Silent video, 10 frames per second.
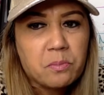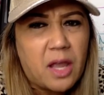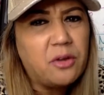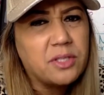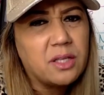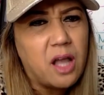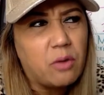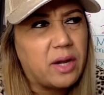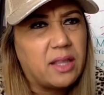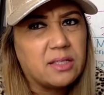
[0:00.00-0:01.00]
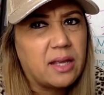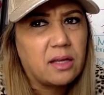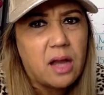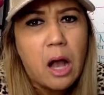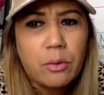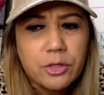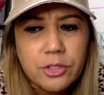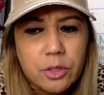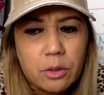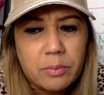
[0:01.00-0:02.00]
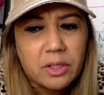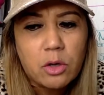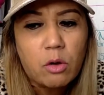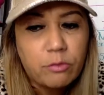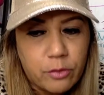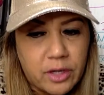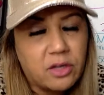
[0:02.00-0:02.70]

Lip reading: I know it's a long one. I think it's like an hour or so, but go for it.